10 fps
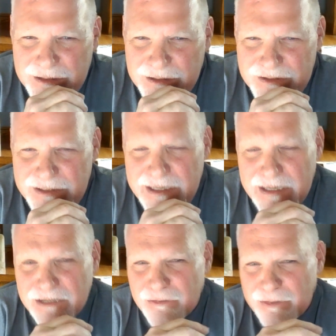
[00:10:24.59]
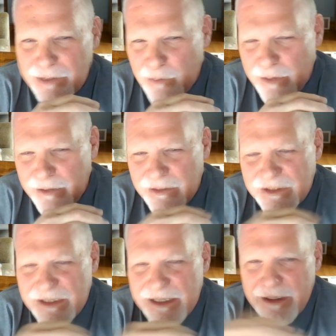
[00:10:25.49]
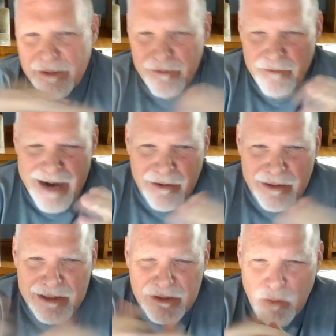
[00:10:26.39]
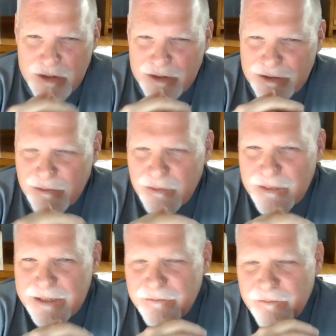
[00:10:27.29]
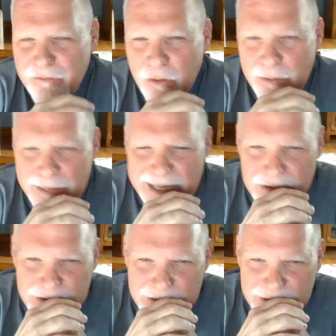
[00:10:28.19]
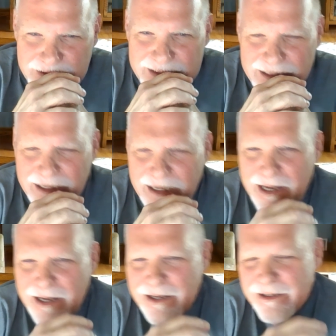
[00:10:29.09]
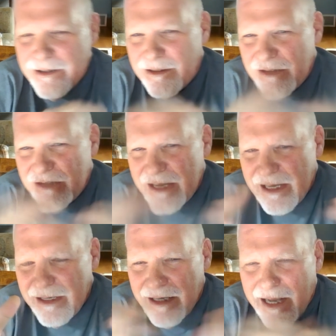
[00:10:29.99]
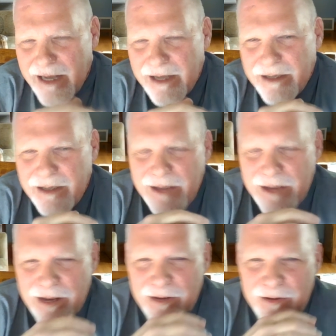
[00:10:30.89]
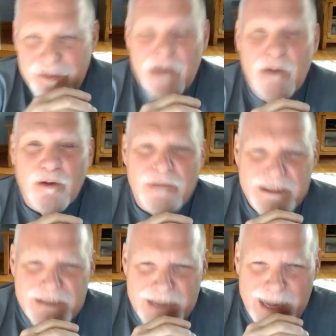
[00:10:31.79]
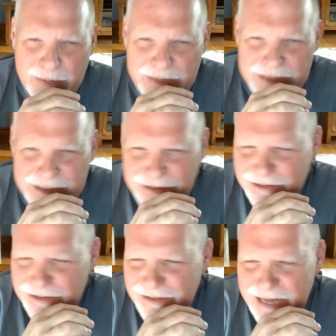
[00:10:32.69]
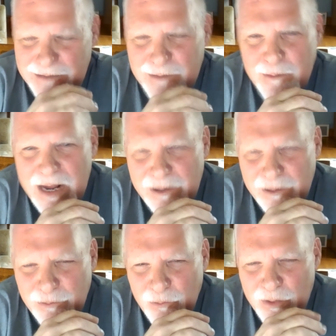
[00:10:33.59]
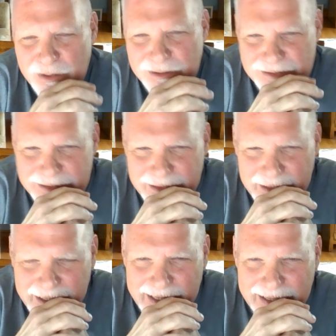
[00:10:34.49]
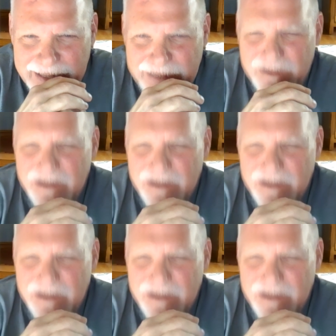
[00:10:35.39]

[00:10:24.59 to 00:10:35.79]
in history, whether it's the various Russian Green formations, the early Zapatistas, not the modern ones, and